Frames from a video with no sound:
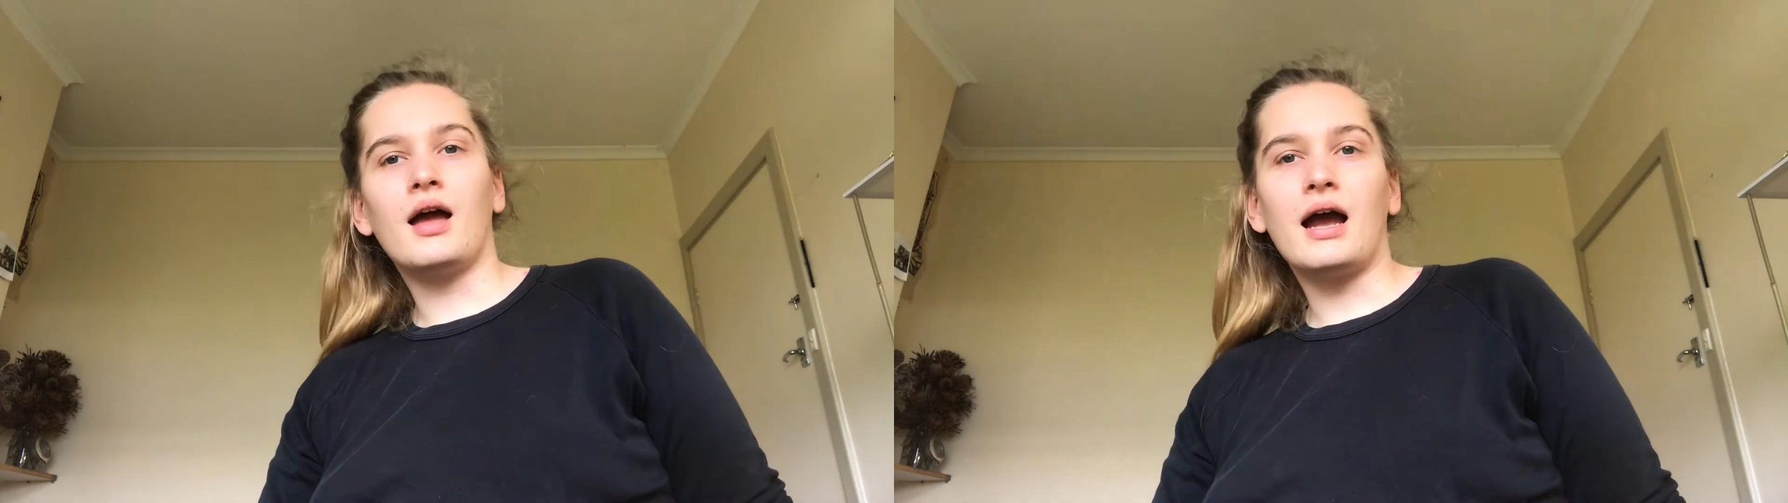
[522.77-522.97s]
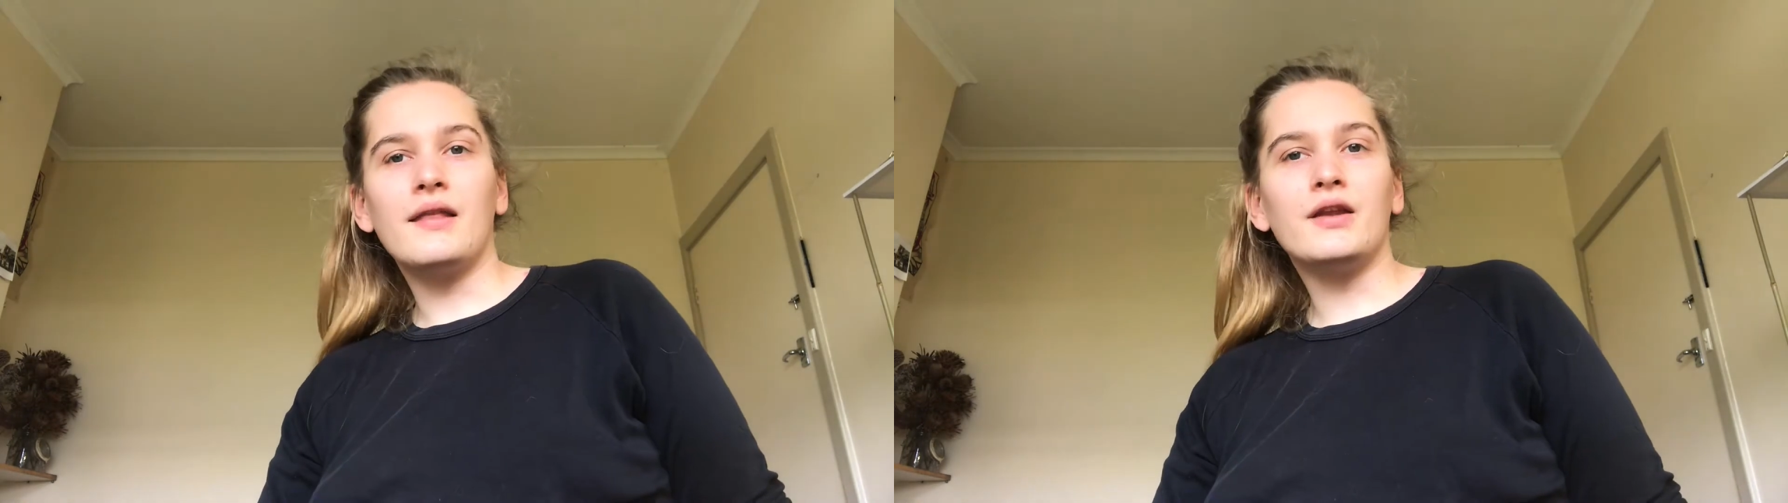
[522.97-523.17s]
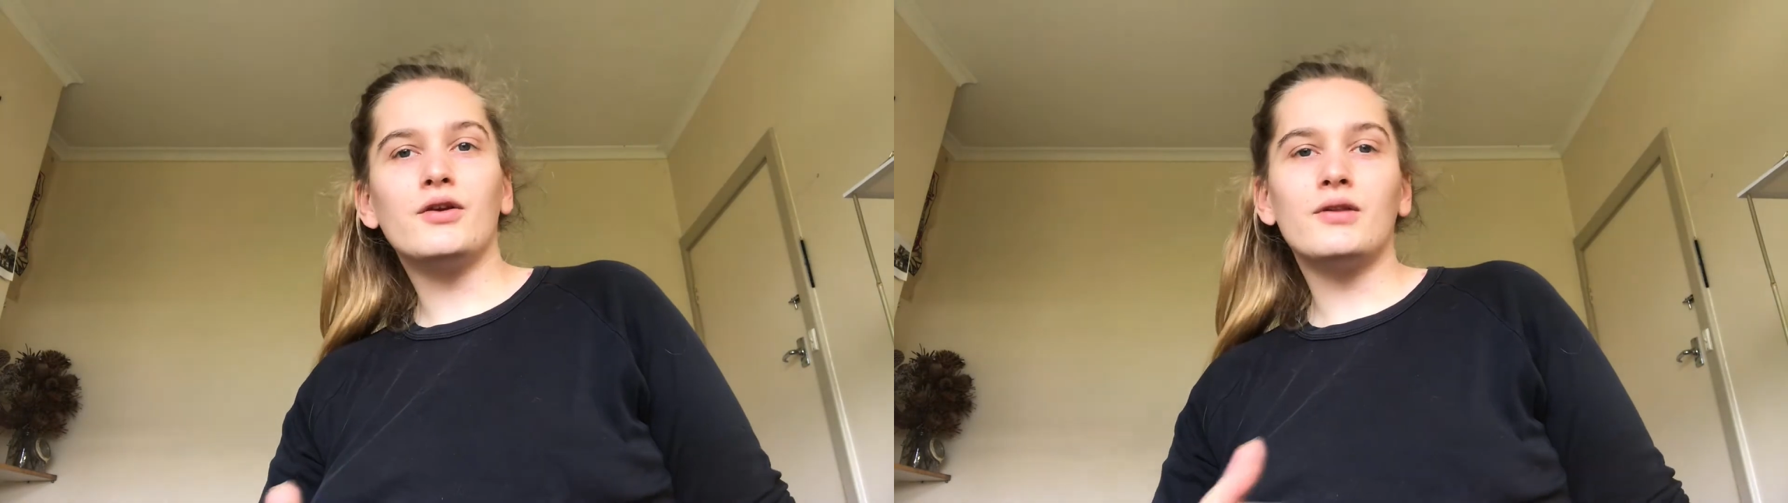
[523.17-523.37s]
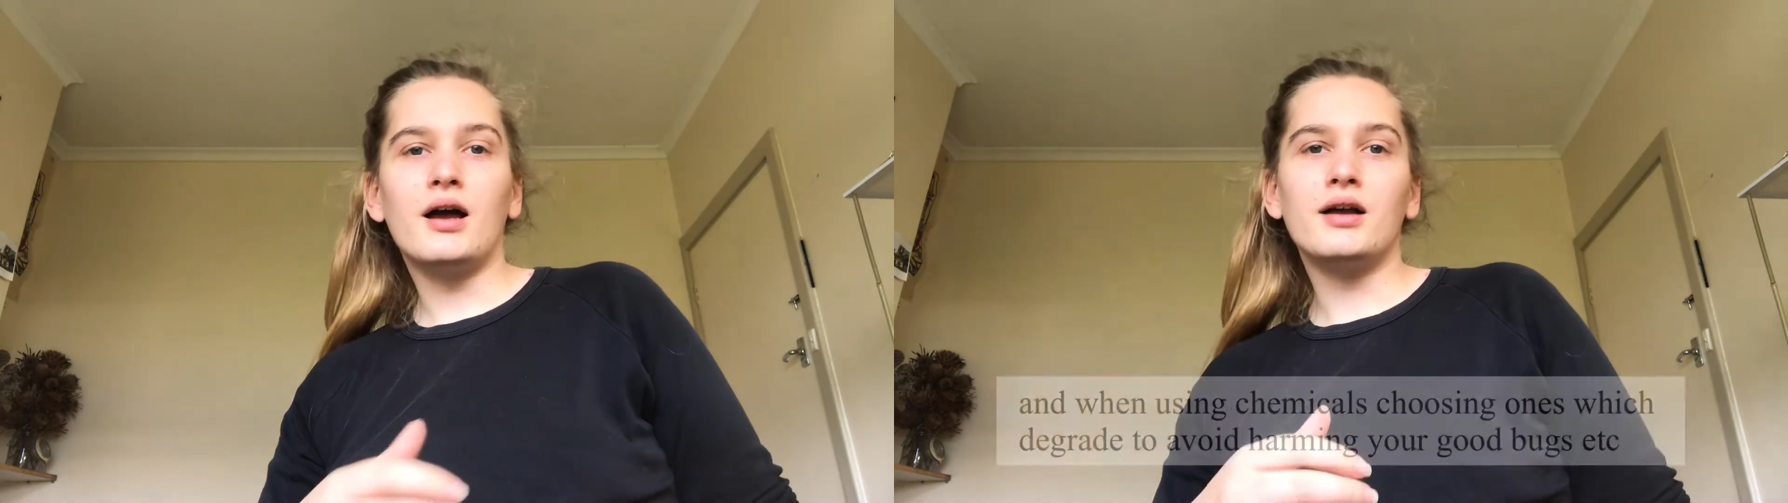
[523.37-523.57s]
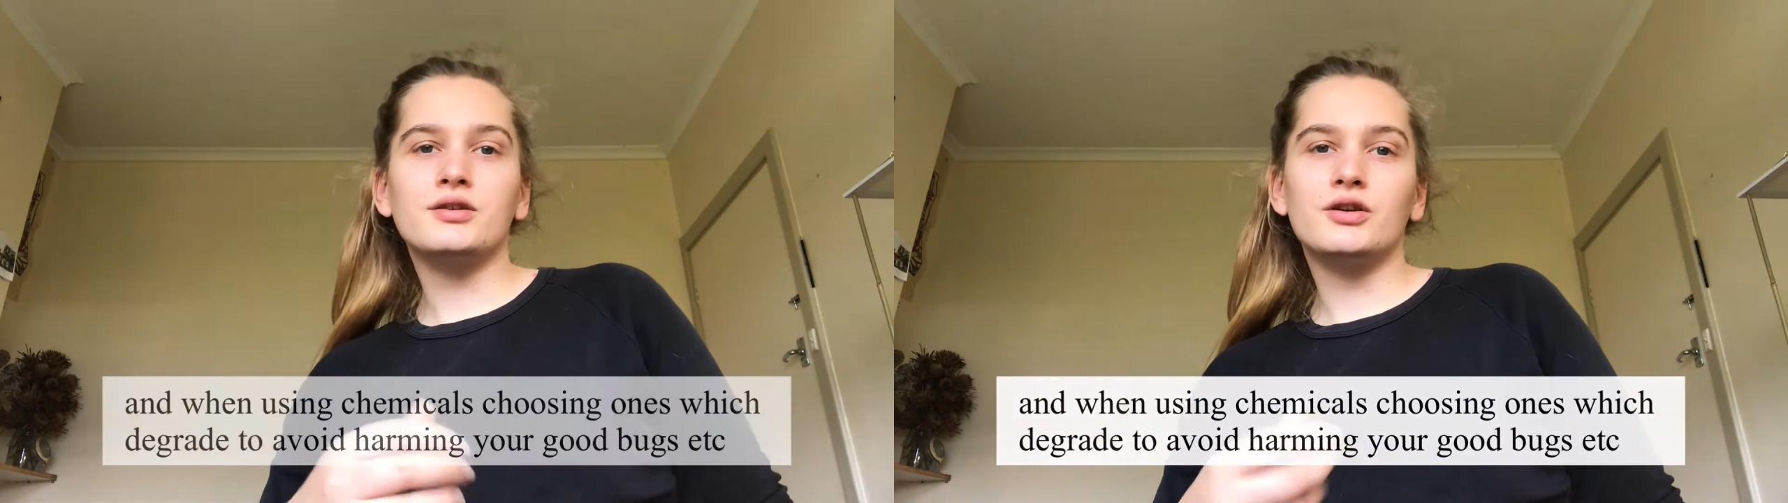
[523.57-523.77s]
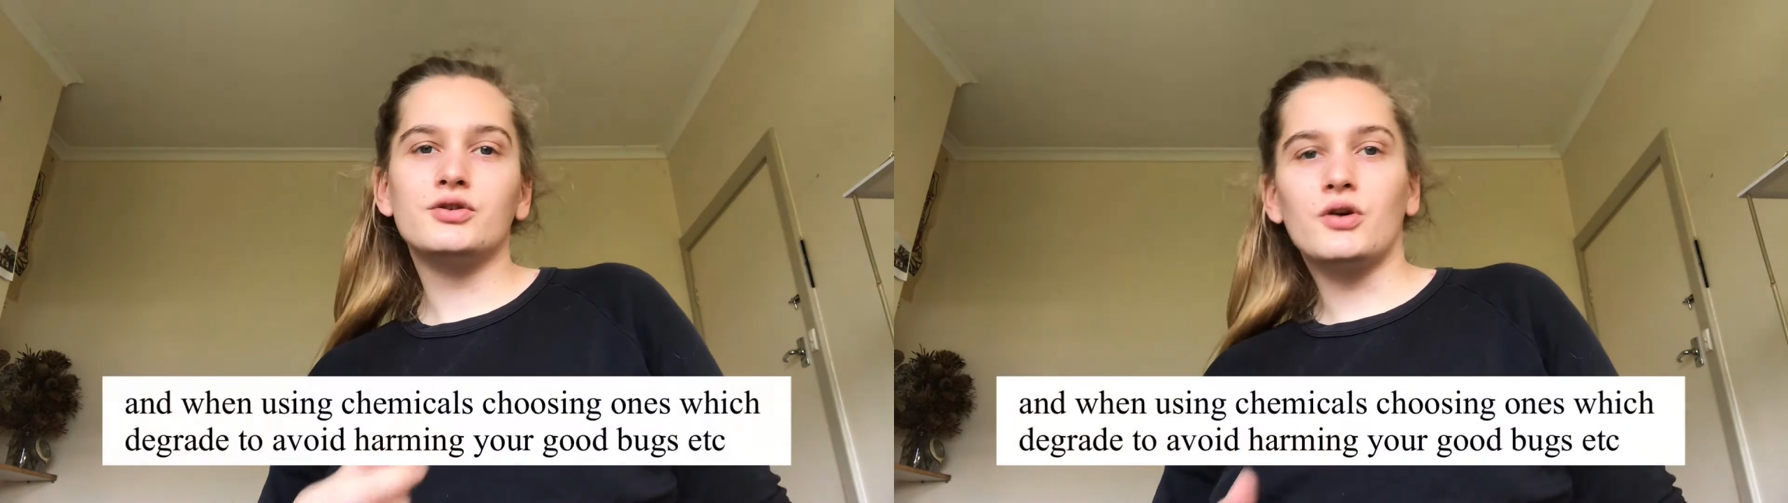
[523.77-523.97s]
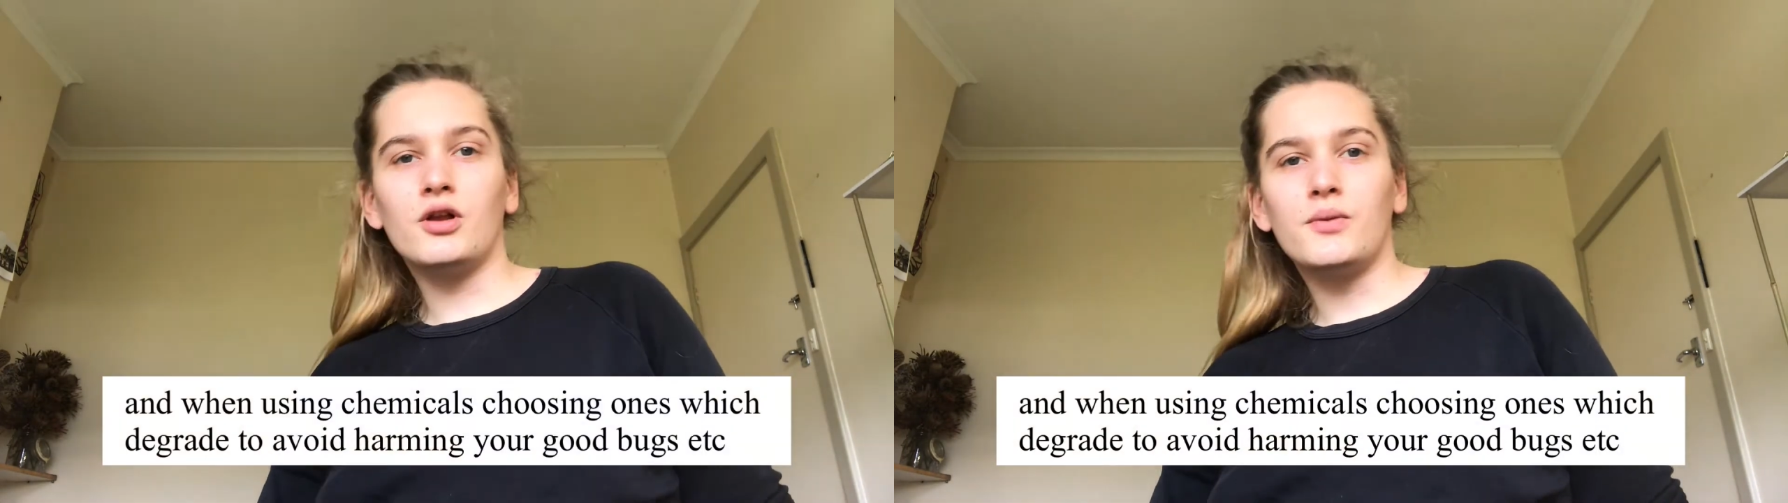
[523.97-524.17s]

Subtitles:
And then your last control